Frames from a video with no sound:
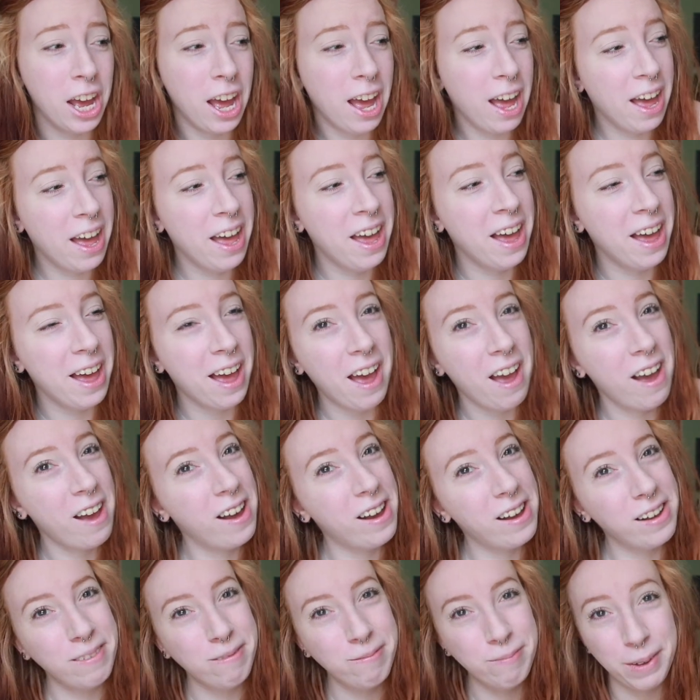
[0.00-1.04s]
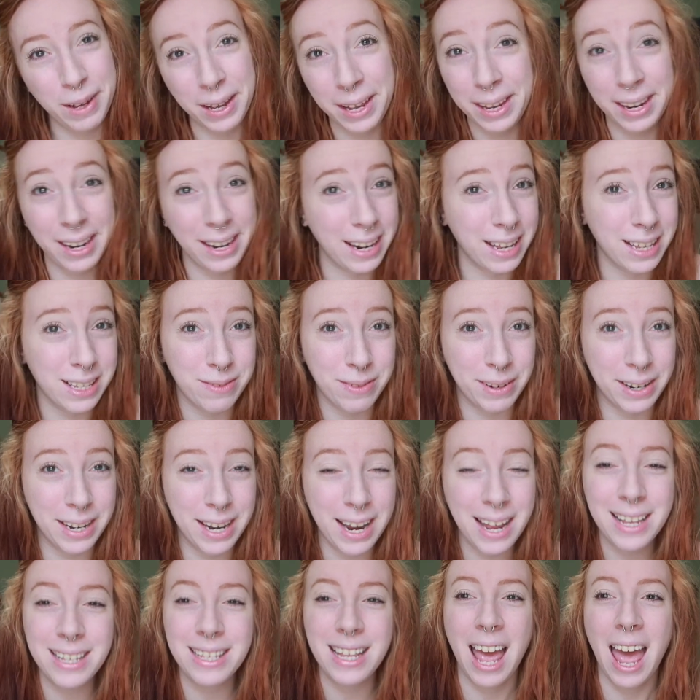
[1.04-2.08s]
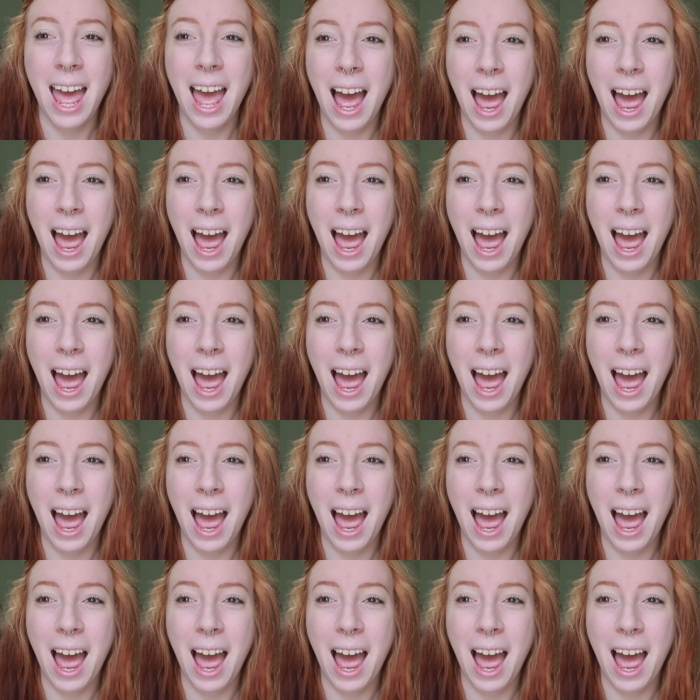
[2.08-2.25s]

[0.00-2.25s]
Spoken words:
but it is what it is.